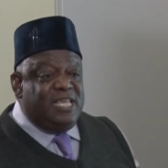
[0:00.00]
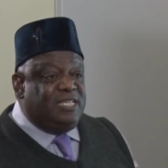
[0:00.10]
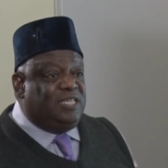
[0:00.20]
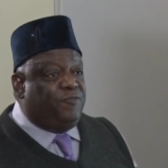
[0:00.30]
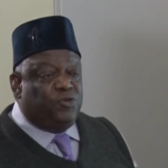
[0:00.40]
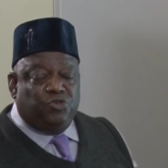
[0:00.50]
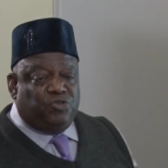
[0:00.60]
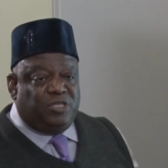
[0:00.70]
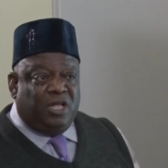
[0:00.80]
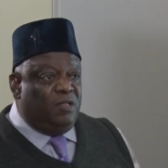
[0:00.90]
easy for you
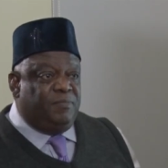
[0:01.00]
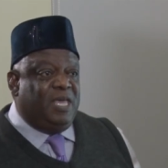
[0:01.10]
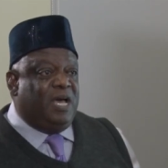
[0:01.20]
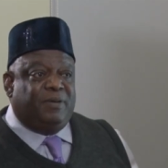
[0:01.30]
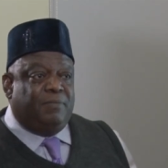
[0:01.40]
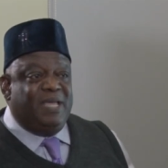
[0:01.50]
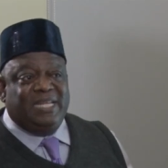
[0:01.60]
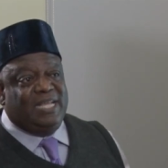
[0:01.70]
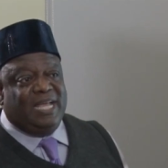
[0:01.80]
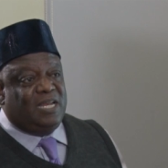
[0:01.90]
to tell me about made
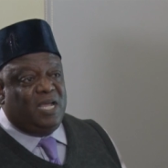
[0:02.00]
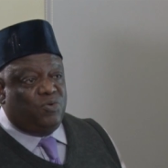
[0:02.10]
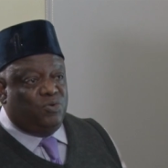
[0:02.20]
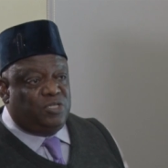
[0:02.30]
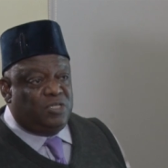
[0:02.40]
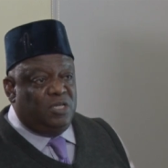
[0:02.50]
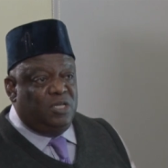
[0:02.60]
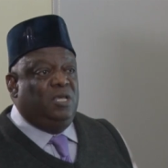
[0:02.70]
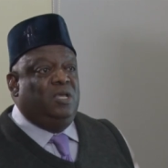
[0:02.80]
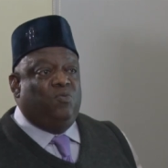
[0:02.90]
in Ghana goods,
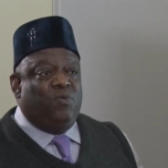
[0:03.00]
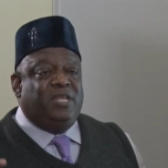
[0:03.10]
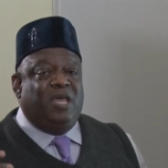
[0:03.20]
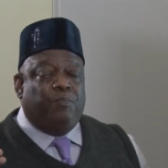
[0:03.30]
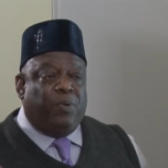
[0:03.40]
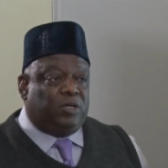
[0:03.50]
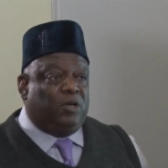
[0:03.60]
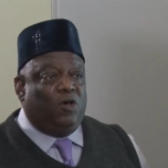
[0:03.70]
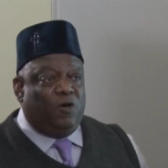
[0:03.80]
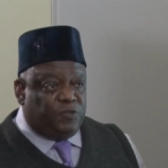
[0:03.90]
when a
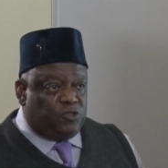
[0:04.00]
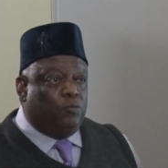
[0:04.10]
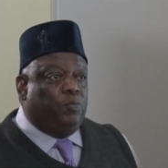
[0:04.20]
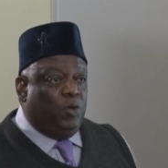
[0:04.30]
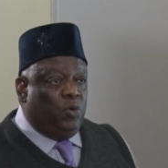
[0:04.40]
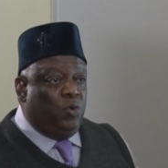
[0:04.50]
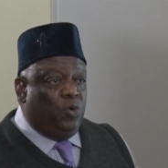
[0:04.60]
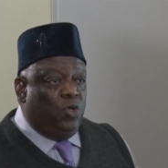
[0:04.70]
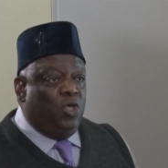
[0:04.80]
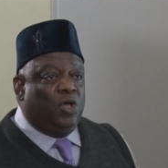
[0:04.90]
bottle of Sobolo
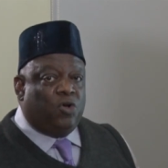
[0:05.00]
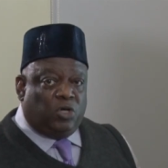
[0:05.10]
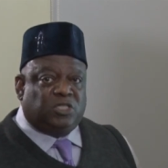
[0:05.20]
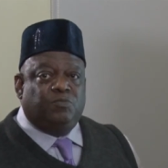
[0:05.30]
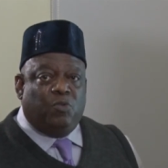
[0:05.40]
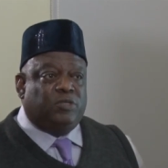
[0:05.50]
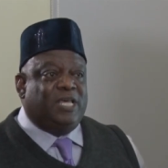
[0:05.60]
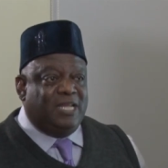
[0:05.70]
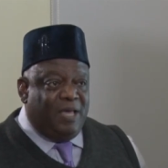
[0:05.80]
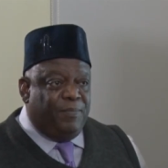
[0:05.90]
costs more
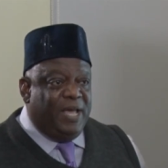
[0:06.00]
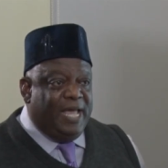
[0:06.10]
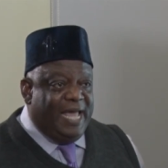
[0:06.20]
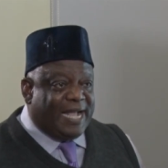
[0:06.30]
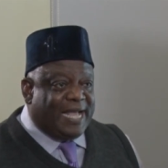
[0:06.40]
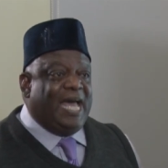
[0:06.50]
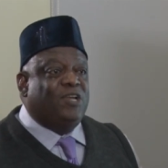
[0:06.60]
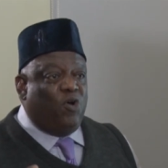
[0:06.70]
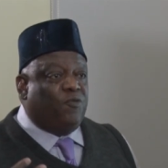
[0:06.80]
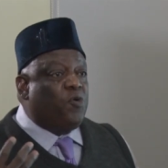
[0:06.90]
than a can
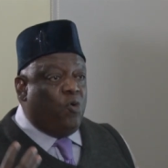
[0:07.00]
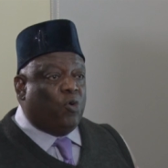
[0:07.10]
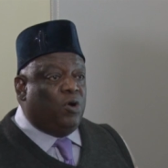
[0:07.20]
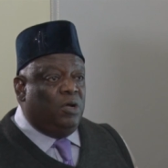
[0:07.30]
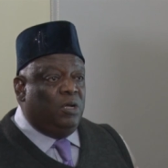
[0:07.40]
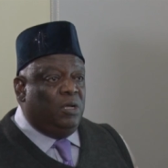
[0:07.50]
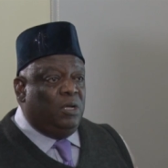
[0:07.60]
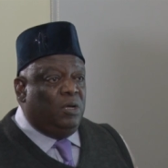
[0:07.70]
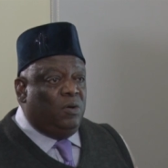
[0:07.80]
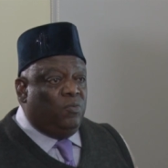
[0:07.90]
of Coke,
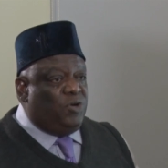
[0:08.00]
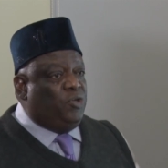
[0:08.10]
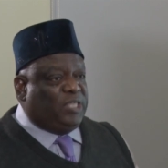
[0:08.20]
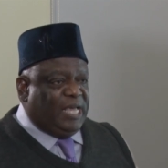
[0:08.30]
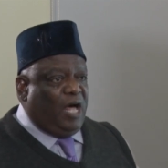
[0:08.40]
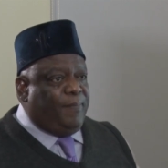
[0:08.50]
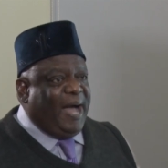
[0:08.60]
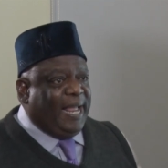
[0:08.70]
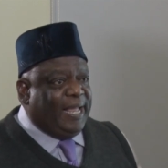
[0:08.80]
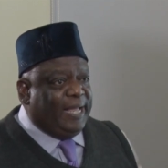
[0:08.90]
what do you think I'll
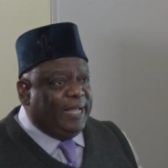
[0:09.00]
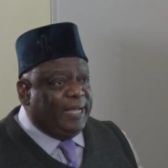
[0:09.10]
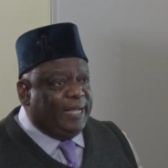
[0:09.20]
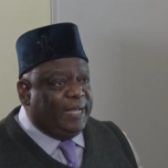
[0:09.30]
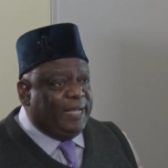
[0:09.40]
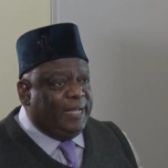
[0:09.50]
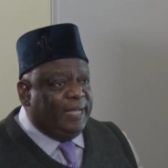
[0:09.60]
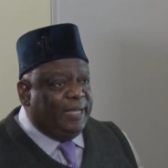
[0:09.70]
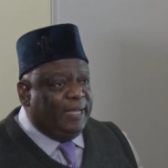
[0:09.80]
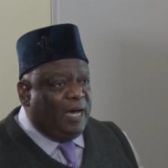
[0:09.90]
buy?
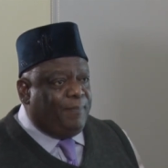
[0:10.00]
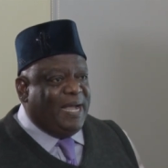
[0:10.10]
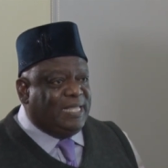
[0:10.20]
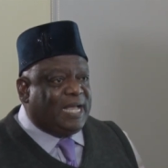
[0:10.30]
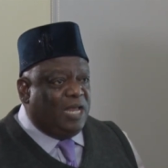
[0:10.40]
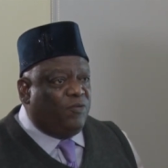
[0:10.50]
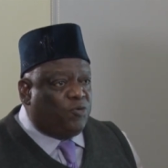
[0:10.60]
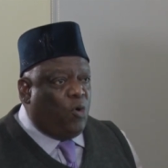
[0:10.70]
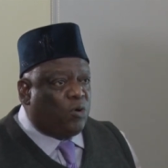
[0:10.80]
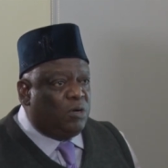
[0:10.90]
I'll buy the can of
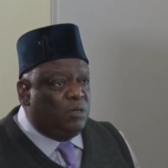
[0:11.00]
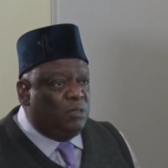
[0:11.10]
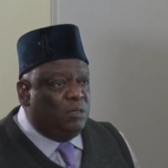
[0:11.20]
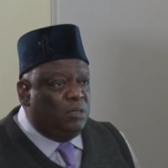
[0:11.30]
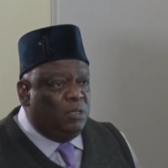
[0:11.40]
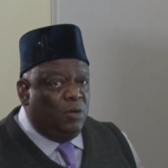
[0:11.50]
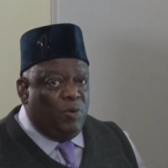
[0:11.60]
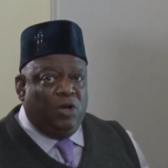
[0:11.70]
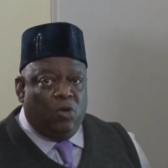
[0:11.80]
Coke. When